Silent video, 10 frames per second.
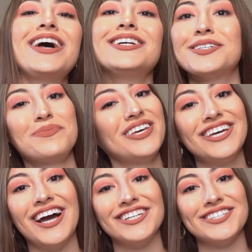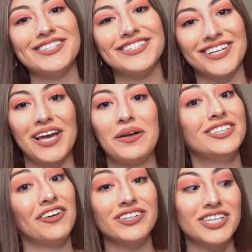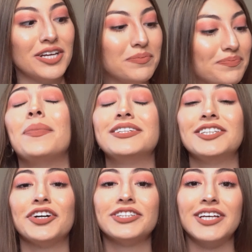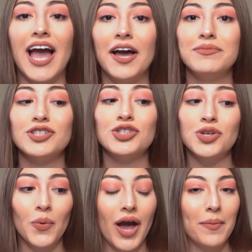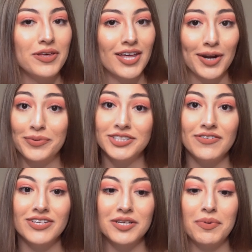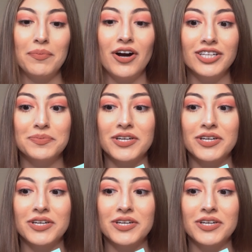ask me, I just never did. But seriously, I am just so happy that I received this in my box